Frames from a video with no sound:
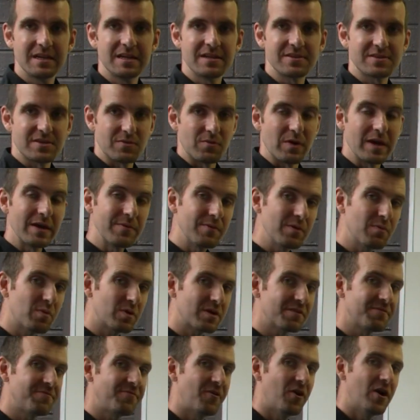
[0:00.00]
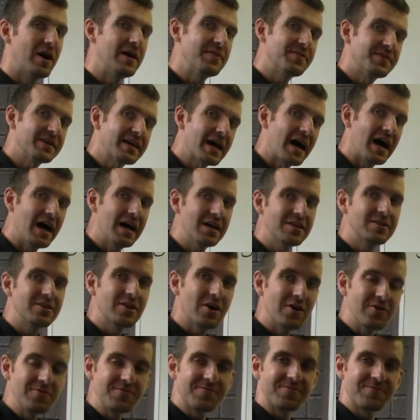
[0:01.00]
So here we want to find the unknown